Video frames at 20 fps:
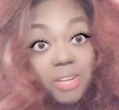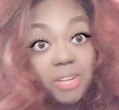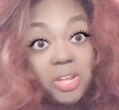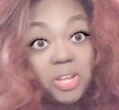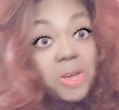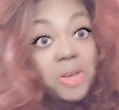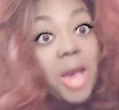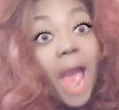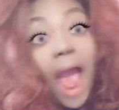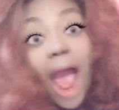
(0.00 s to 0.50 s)

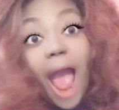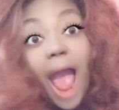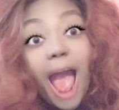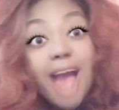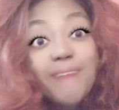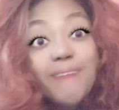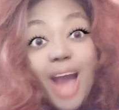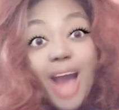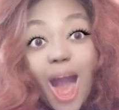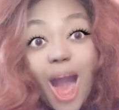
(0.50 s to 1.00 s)

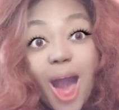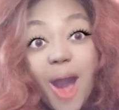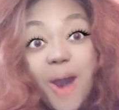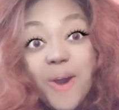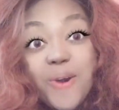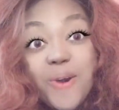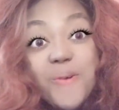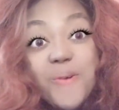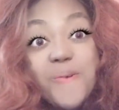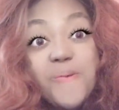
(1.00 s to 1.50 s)
I'm a
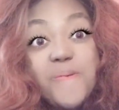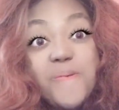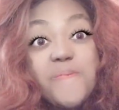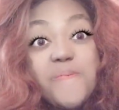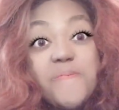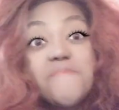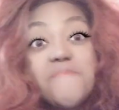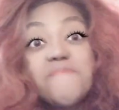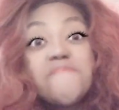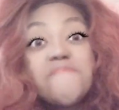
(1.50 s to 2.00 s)
hoe.
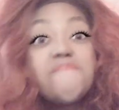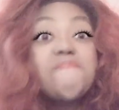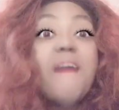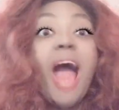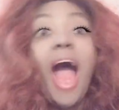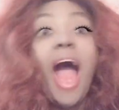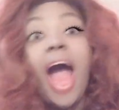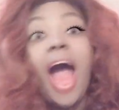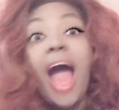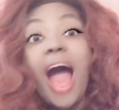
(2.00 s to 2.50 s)

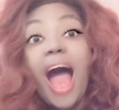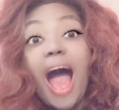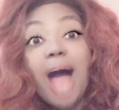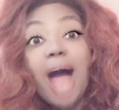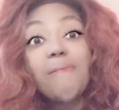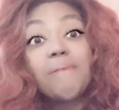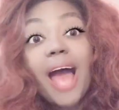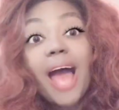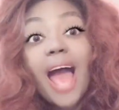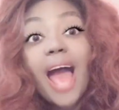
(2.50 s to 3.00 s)

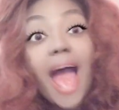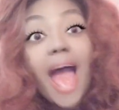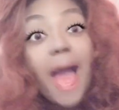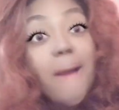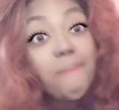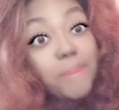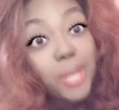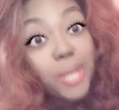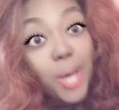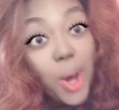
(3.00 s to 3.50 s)
I'm a
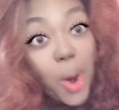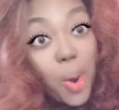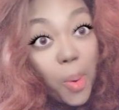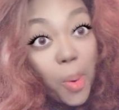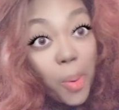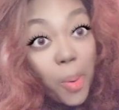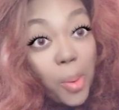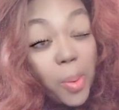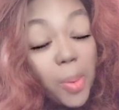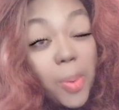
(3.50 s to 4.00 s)
happy
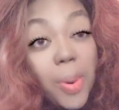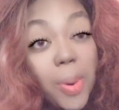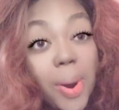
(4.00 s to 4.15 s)
hoe.